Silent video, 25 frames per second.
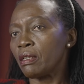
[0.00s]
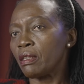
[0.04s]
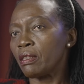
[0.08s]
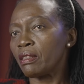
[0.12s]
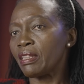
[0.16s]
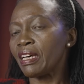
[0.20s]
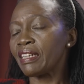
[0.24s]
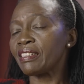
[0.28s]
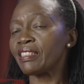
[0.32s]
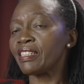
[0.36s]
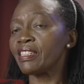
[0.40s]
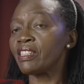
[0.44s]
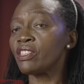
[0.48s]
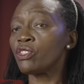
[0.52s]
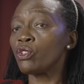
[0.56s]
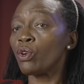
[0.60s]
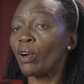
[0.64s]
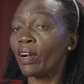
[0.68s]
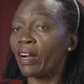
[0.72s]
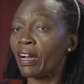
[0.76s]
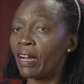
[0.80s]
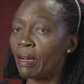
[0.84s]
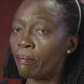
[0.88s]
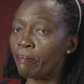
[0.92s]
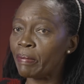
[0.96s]
that is your
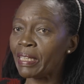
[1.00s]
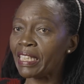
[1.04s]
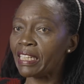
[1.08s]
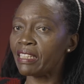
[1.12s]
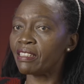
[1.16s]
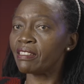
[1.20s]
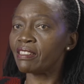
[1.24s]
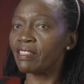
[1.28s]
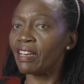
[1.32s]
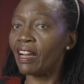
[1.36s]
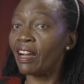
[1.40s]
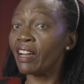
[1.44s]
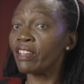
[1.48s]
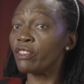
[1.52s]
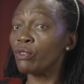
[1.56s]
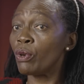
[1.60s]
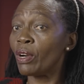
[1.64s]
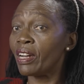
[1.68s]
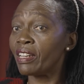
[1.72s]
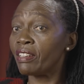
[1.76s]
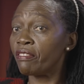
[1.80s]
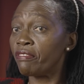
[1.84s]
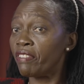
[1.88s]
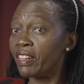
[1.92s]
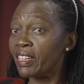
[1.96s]
cabinet, are your
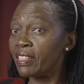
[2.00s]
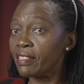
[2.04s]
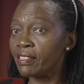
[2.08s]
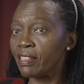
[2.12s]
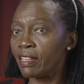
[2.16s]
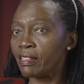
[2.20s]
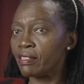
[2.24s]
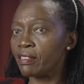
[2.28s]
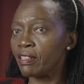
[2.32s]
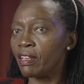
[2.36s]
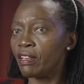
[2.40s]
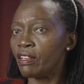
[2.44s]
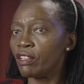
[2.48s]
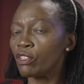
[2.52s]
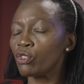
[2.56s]
advisors.